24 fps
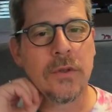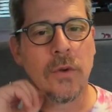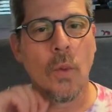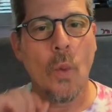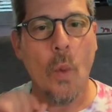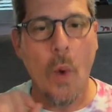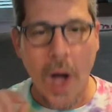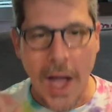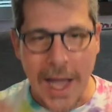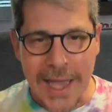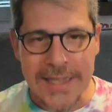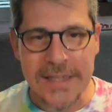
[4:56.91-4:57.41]

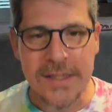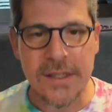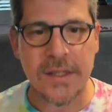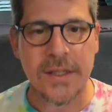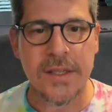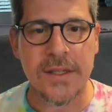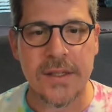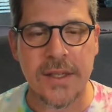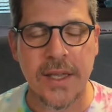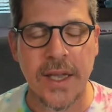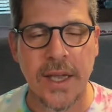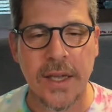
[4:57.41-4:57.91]

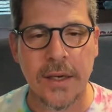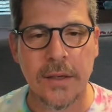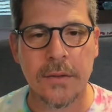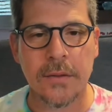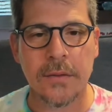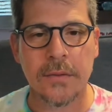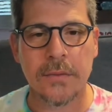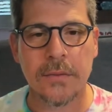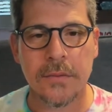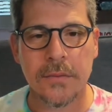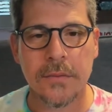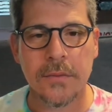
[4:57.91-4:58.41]
wisely said,
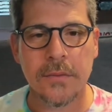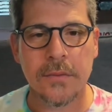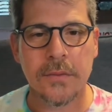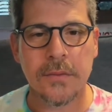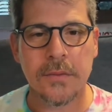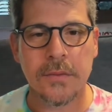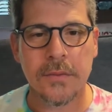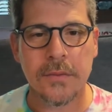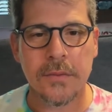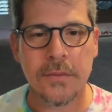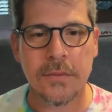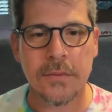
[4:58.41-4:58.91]

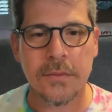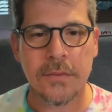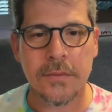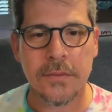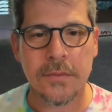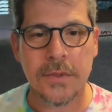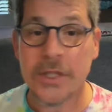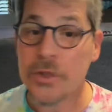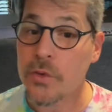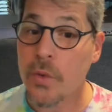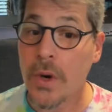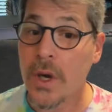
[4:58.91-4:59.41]

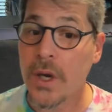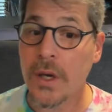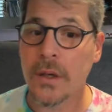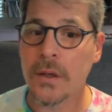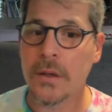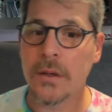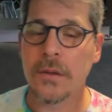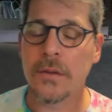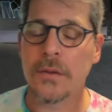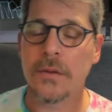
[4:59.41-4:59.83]
that's wrong.